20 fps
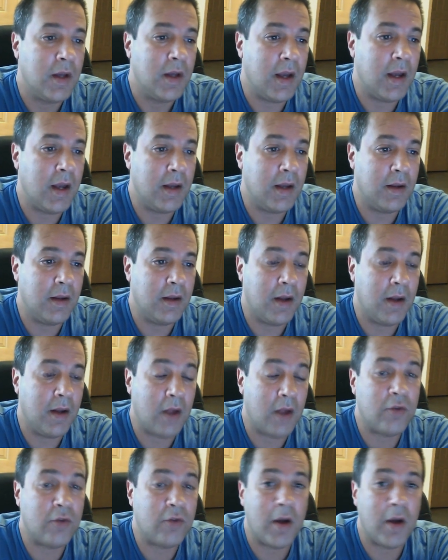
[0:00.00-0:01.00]
And
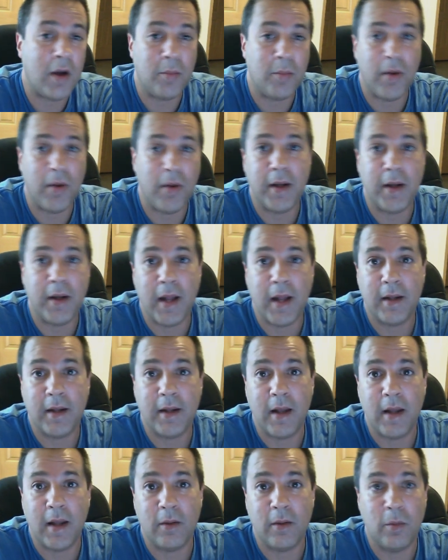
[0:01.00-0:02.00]
I'll try to break that
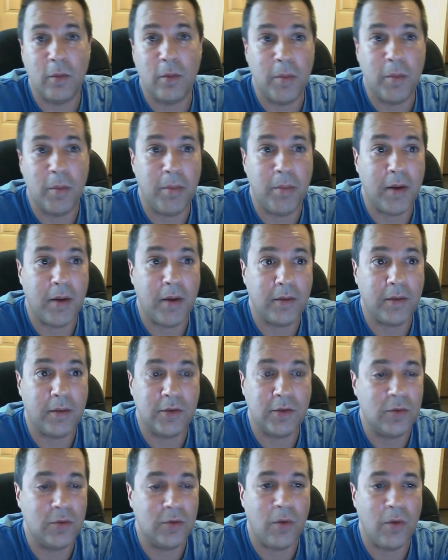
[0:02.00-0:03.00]
down a little bit better.
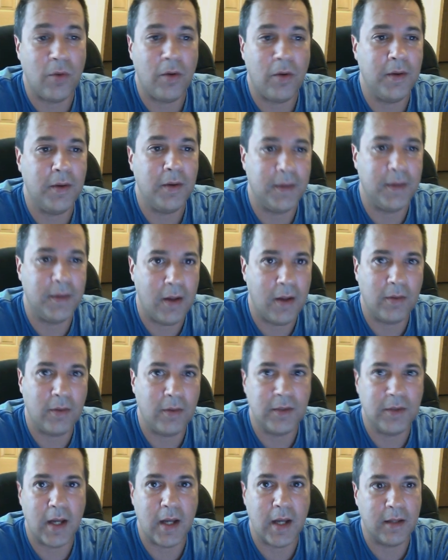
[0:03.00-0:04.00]
It's too early to tell
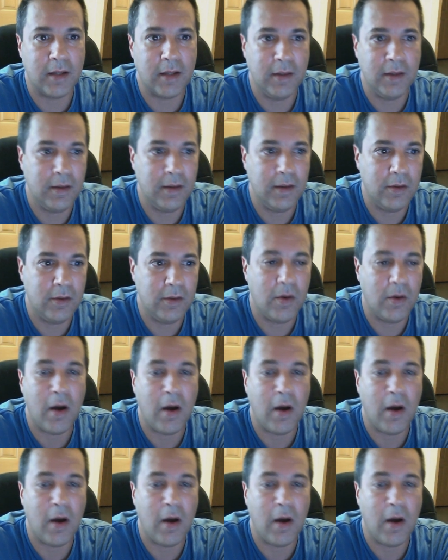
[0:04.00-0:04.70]
exactly. You know,